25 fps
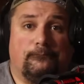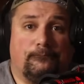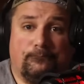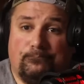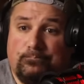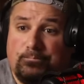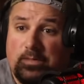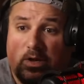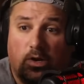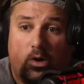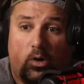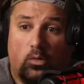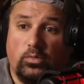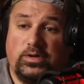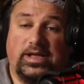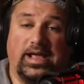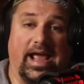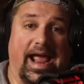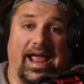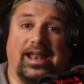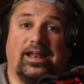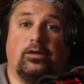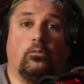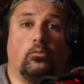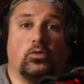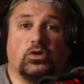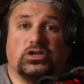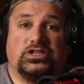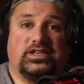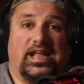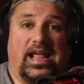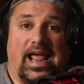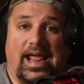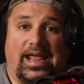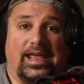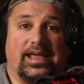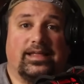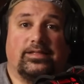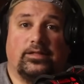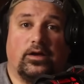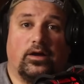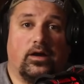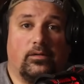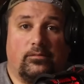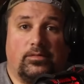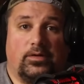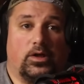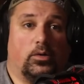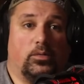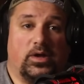Gannon was taking
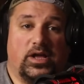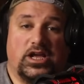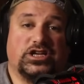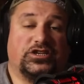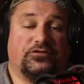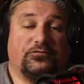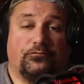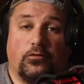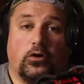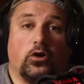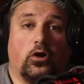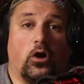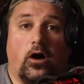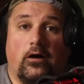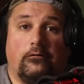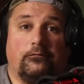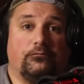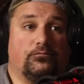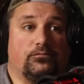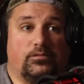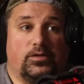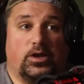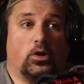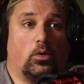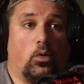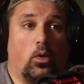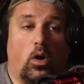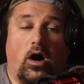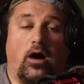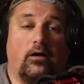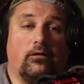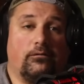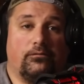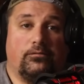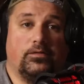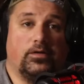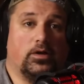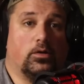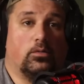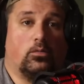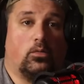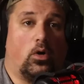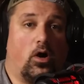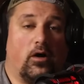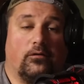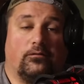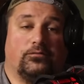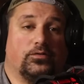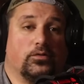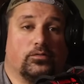his foot off
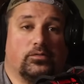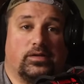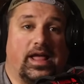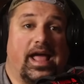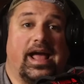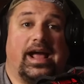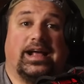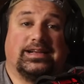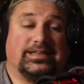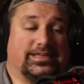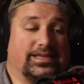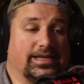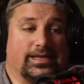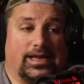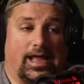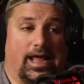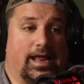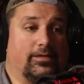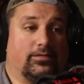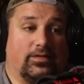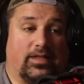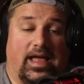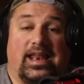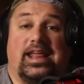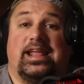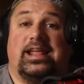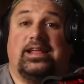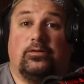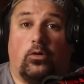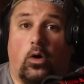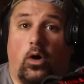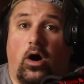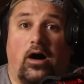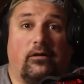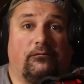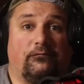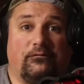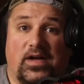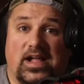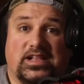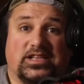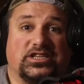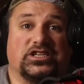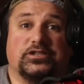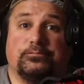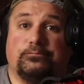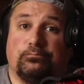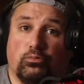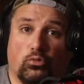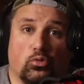their necks and letting offenses
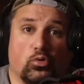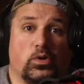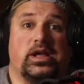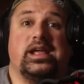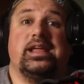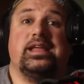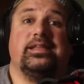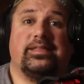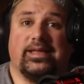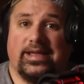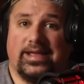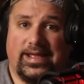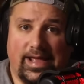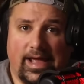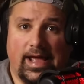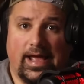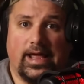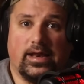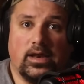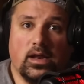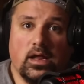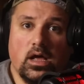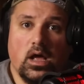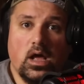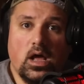breathe again,